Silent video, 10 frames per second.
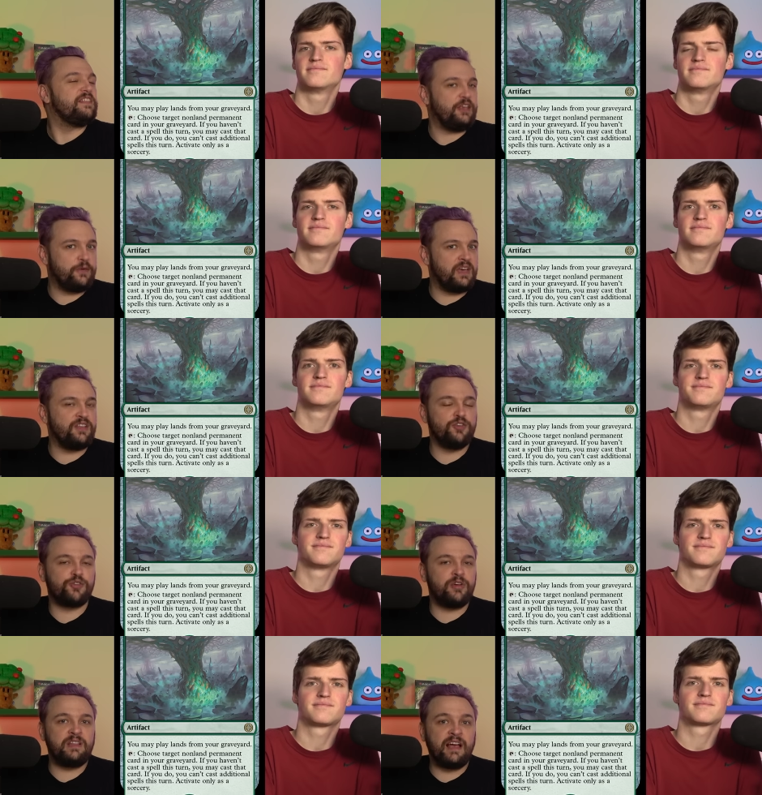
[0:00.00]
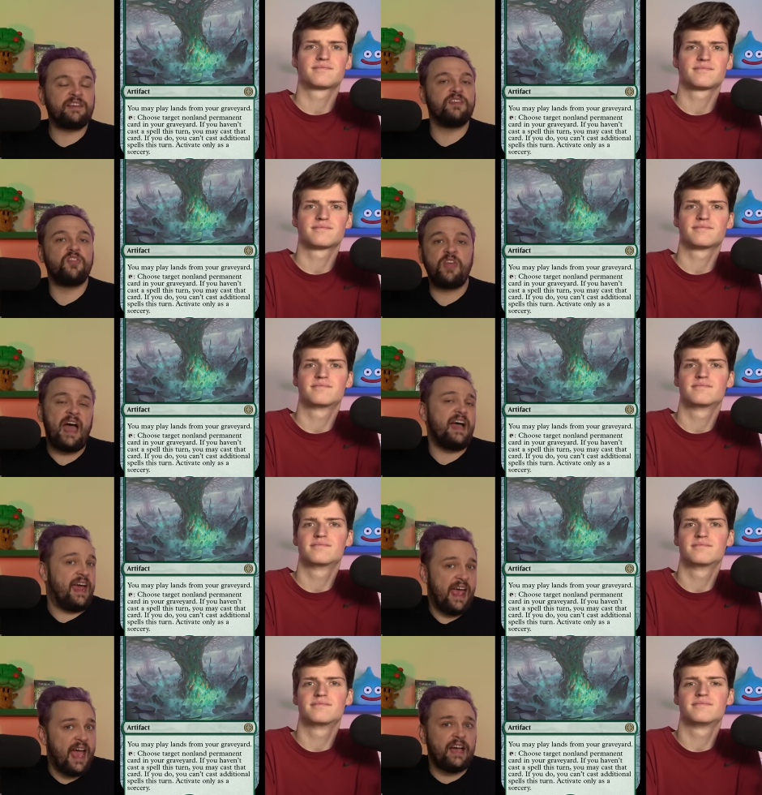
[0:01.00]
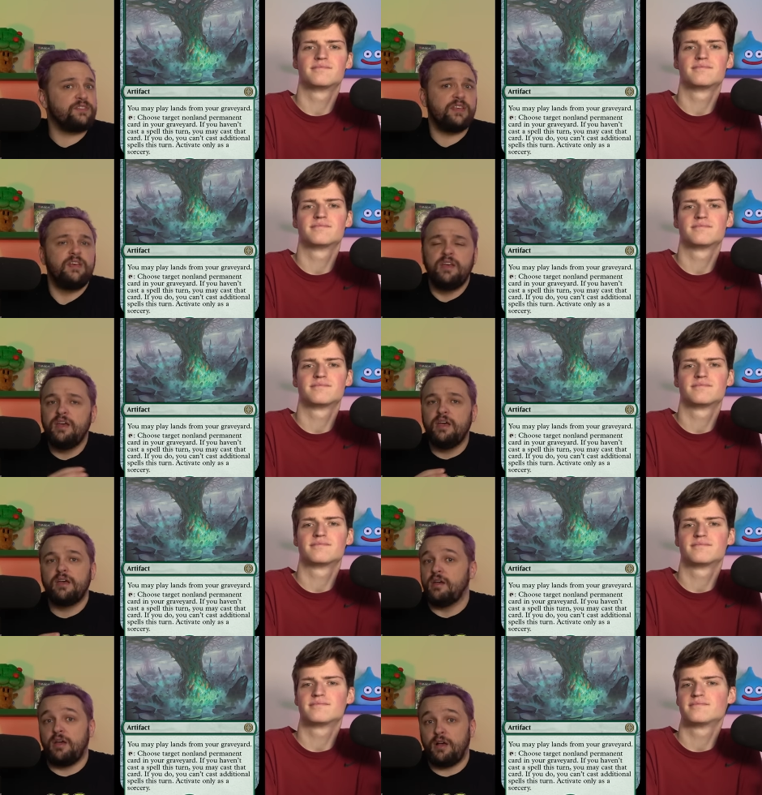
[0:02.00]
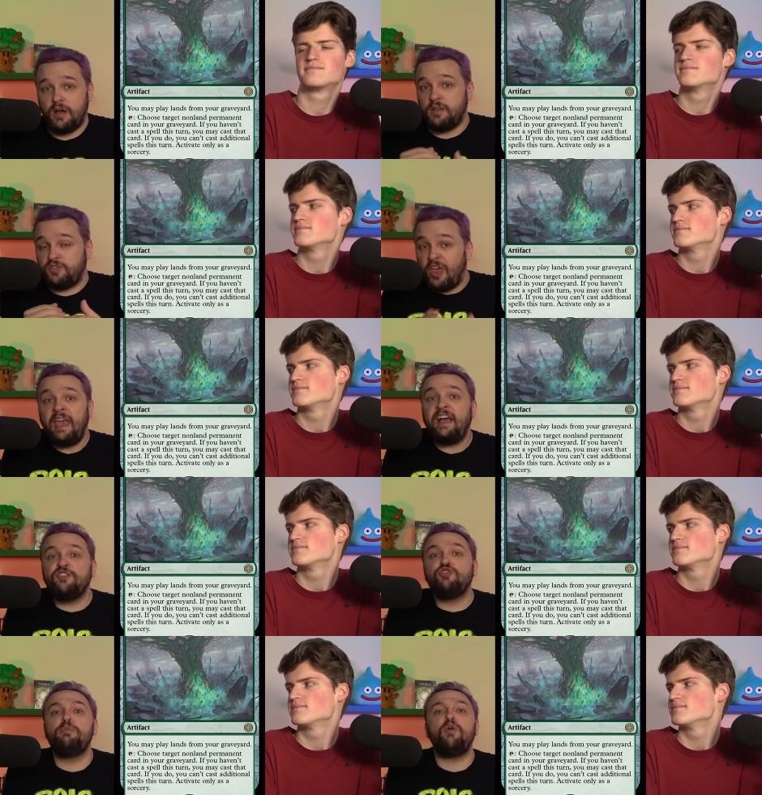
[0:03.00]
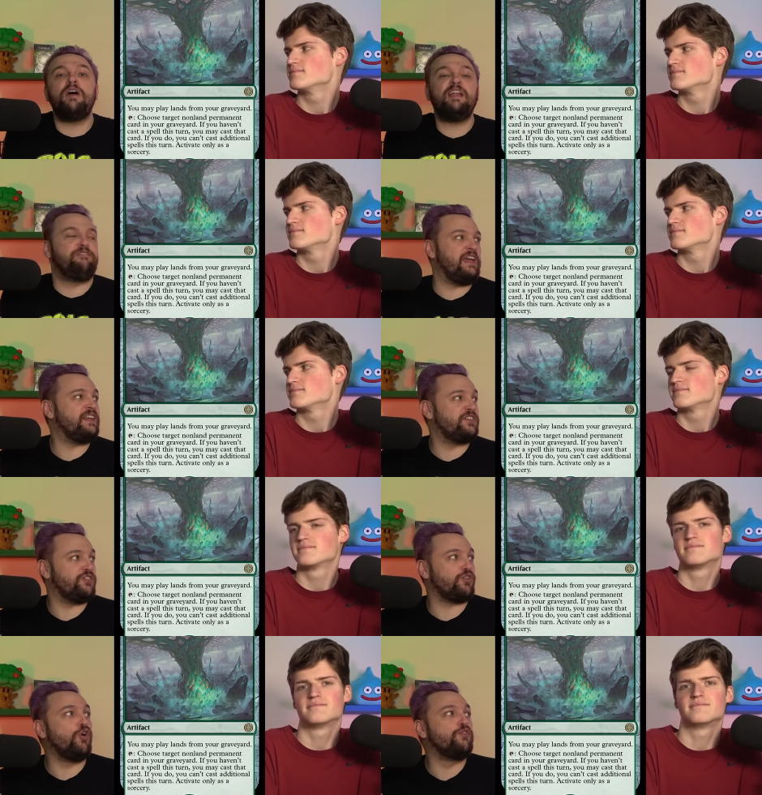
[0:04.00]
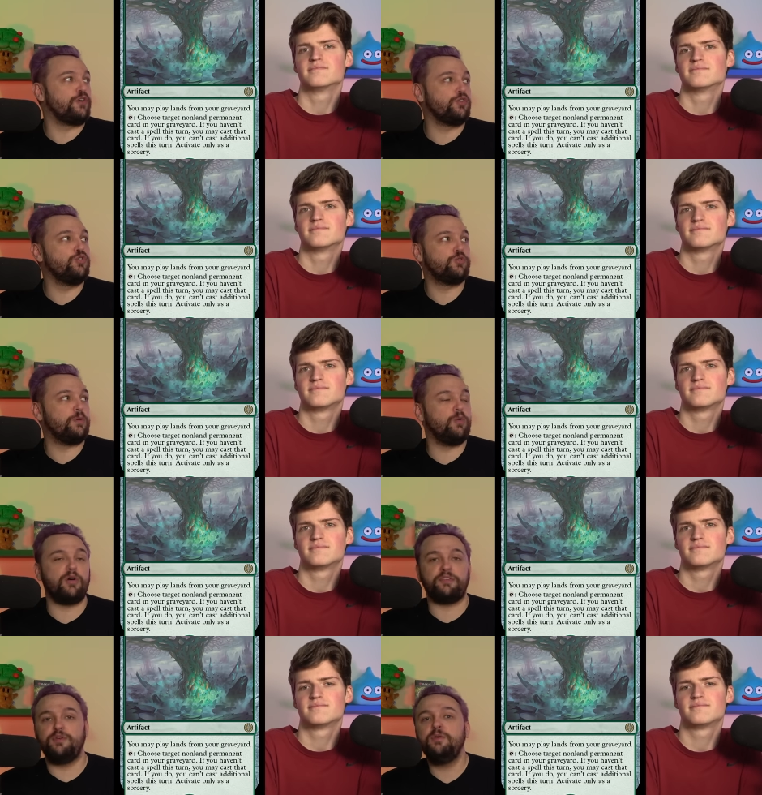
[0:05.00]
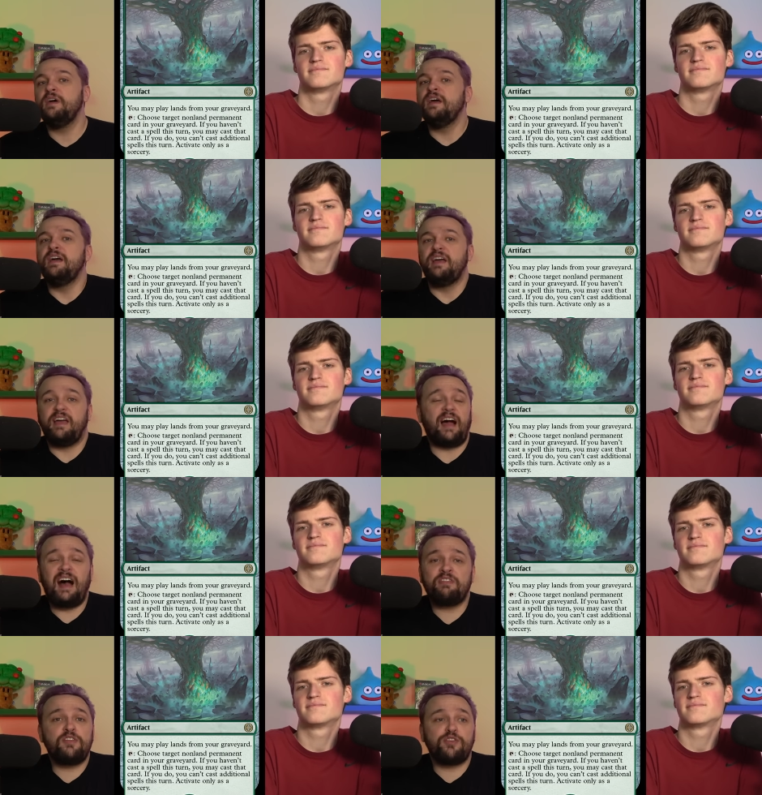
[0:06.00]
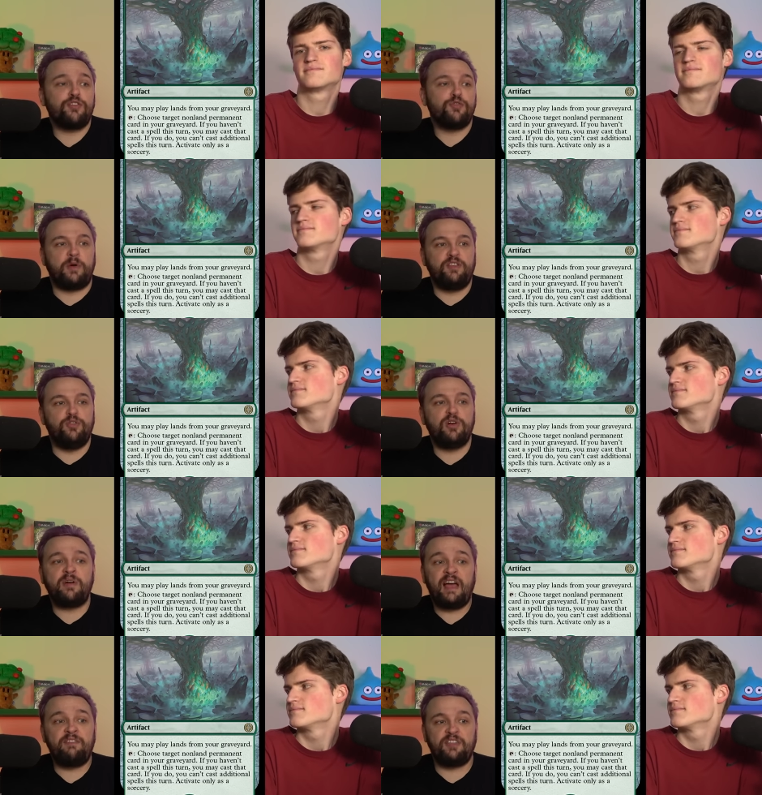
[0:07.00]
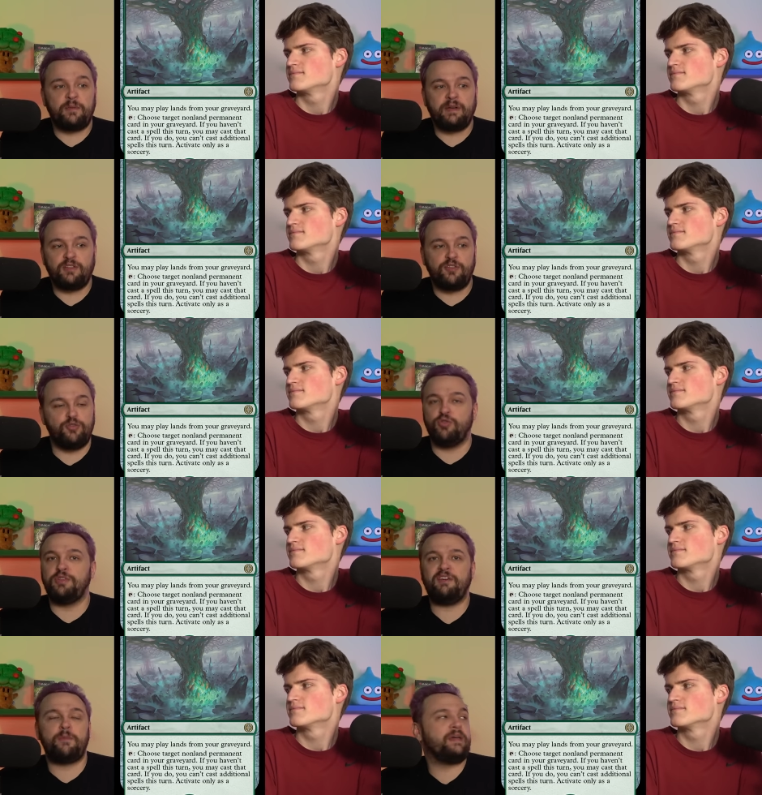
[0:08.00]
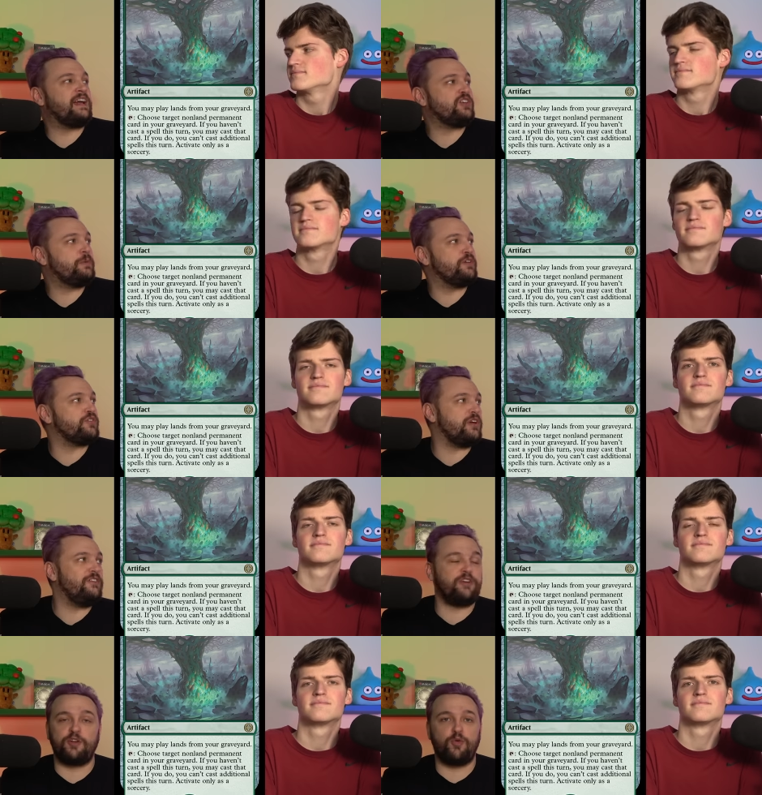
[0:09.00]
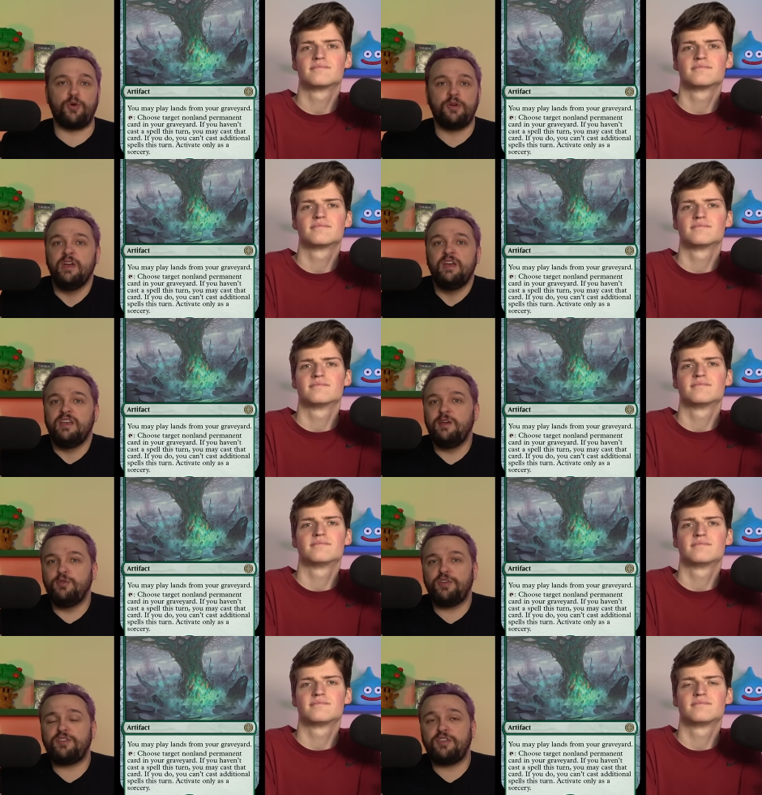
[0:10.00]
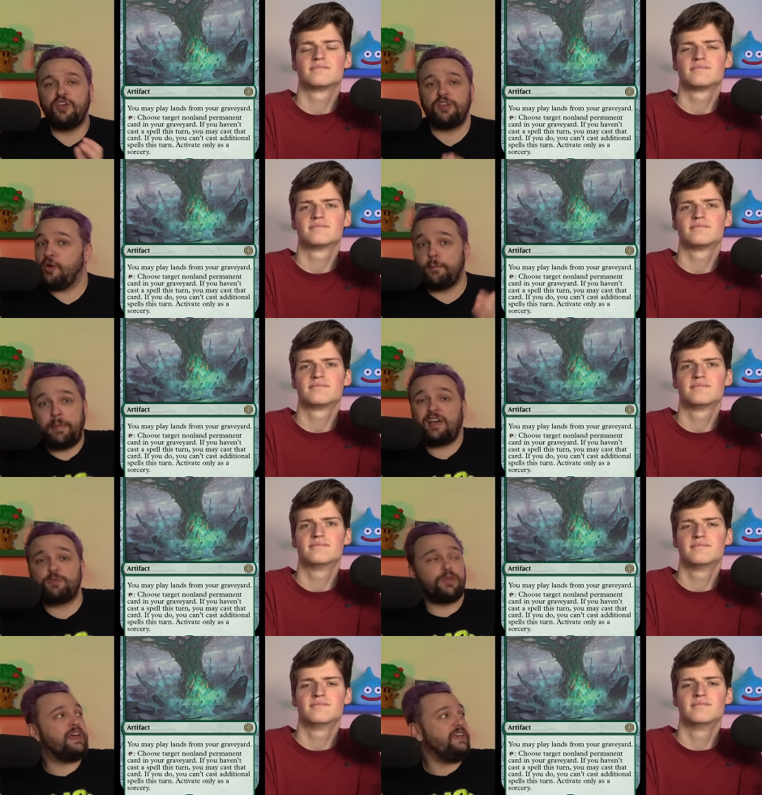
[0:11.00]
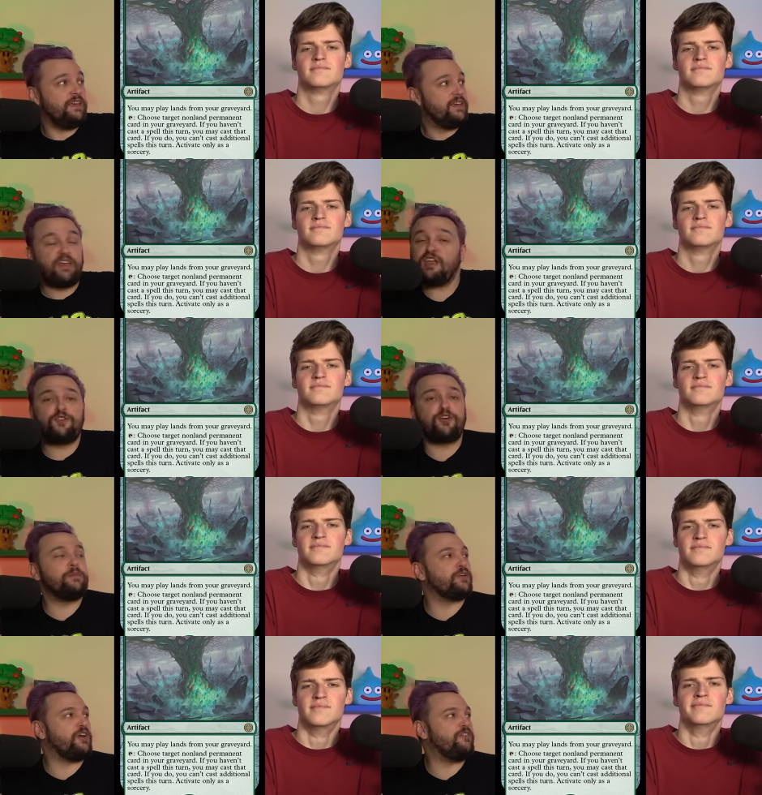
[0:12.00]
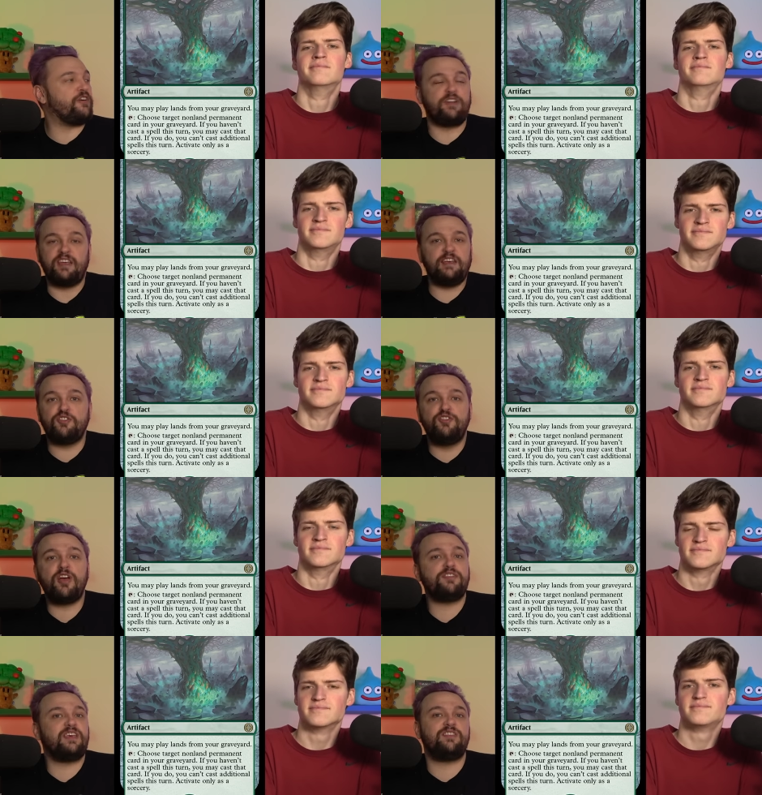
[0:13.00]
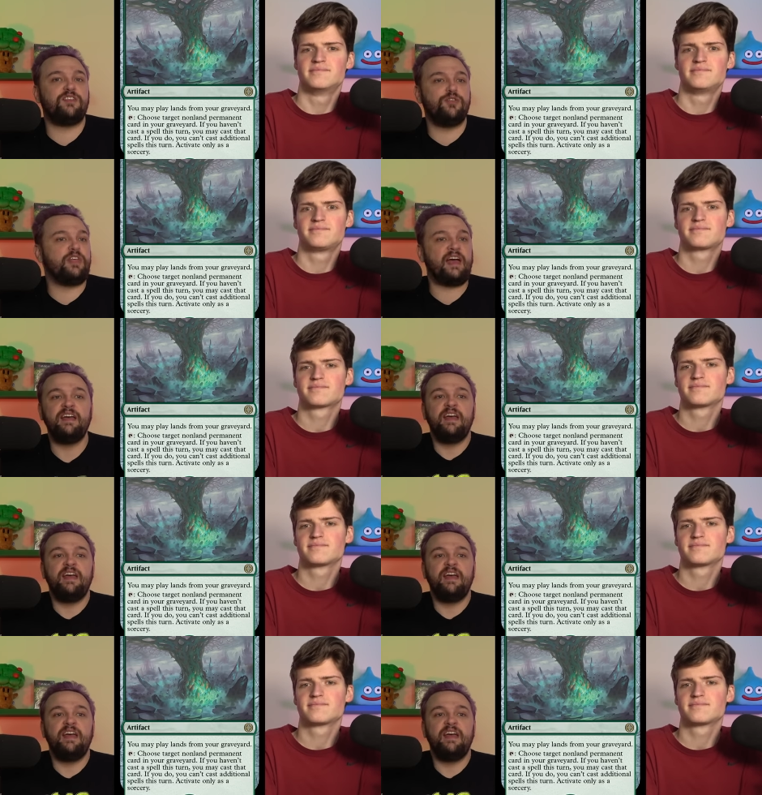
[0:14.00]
Speaker 1: that you get in your green decks that has tangible advantage over Crucible of Worlds. You, on the turns when you don't have anything better to do, you only have a big X spell in your graveyard, or you just, your, your best play is from your graveyard. You just get to do that.